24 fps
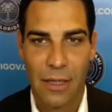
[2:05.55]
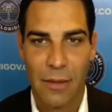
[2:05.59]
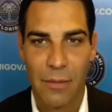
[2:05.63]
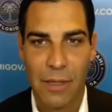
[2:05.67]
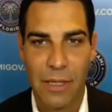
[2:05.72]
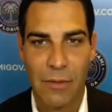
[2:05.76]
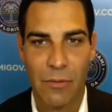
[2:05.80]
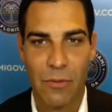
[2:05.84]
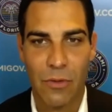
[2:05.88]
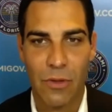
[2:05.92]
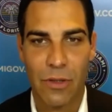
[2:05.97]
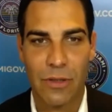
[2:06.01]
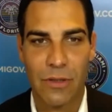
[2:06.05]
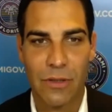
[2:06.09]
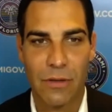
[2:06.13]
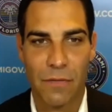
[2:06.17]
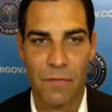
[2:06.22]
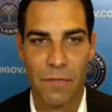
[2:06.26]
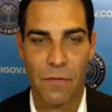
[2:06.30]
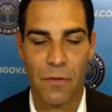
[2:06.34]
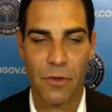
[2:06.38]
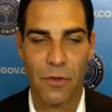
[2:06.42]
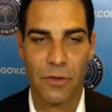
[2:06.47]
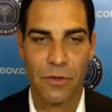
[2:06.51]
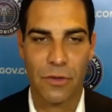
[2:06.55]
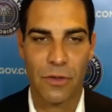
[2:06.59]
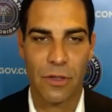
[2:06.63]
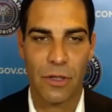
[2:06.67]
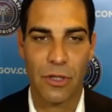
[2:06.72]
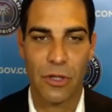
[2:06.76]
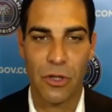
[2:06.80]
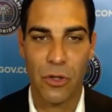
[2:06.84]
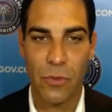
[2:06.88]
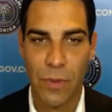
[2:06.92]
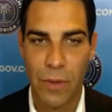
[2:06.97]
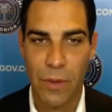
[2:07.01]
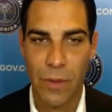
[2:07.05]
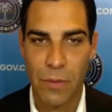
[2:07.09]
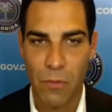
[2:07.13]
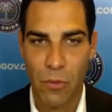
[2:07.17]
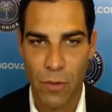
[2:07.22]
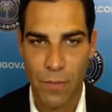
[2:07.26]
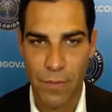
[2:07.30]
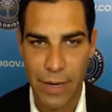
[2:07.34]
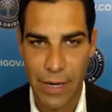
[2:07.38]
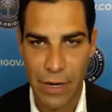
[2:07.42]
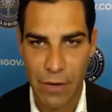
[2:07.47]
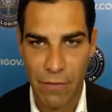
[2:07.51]
He was the first
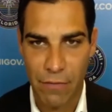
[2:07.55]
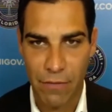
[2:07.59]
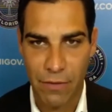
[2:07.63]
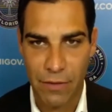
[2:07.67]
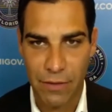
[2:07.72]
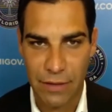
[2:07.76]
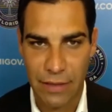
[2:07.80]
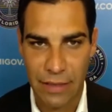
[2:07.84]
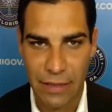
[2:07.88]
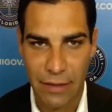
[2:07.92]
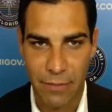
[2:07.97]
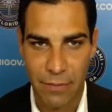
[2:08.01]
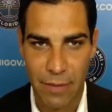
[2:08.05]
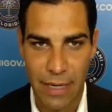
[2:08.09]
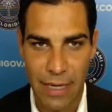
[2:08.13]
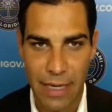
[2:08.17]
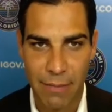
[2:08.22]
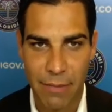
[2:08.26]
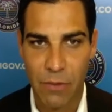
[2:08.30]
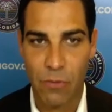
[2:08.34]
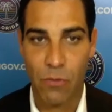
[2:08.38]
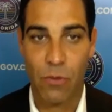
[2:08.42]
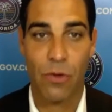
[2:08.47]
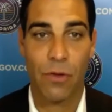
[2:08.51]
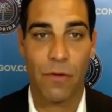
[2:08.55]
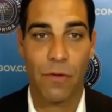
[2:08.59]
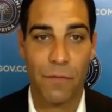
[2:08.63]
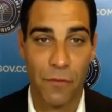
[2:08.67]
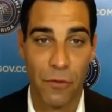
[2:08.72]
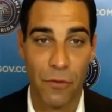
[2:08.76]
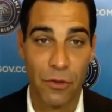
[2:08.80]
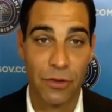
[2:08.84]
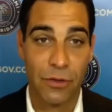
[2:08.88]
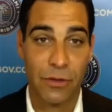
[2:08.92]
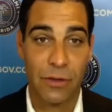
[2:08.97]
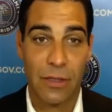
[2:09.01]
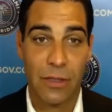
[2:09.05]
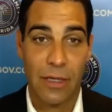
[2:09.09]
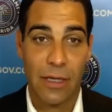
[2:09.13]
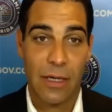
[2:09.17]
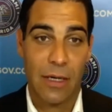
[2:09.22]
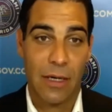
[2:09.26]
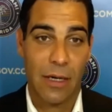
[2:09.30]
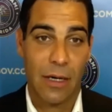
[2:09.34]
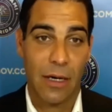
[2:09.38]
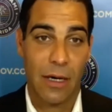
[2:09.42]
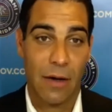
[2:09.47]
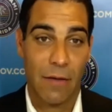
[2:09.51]
Cuban-born mayor of the city of Miami. We're the first
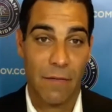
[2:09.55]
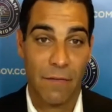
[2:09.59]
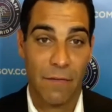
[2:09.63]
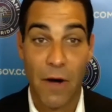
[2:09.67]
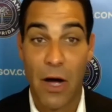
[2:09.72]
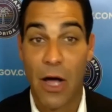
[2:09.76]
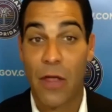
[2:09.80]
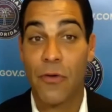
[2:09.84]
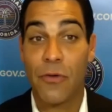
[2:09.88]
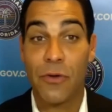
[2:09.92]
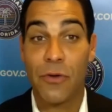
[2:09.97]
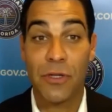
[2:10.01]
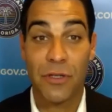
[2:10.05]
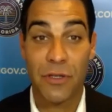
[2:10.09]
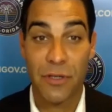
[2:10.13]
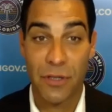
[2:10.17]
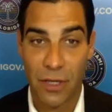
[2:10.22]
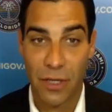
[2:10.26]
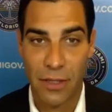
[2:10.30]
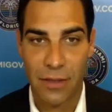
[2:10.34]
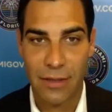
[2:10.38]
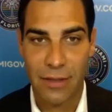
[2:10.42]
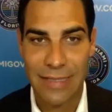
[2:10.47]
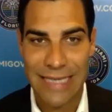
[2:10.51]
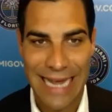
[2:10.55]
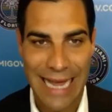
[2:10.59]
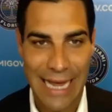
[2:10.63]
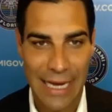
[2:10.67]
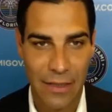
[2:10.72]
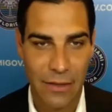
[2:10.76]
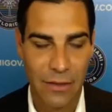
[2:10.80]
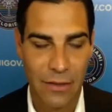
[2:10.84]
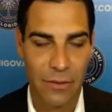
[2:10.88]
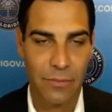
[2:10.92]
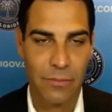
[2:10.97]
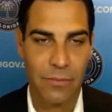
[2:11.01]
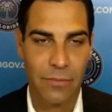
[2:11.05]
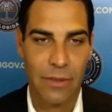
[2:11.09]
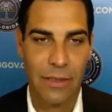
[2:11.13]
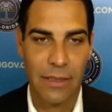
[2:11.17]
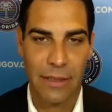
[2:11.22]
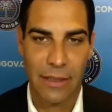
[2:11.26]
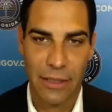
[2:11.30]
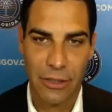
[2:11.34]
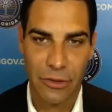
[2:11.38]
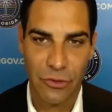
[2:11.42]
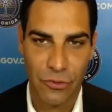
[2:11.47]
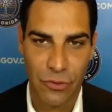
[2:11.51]
father and son tandem in the
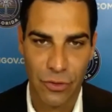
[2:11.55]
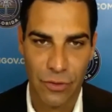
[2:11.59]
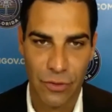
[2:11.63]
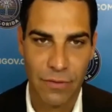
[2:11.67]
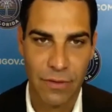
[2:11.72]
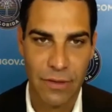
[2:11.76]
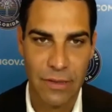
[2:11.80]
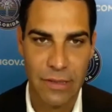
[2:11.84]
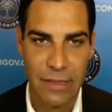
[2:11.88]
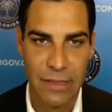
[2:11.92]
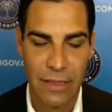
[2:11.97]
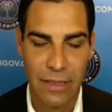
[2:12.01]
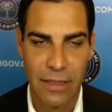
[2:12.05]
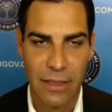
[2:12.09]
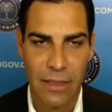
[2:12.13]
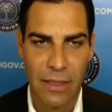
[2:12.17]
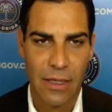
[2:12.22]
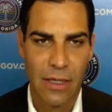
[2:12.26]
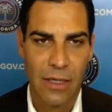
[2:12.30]
history of the city.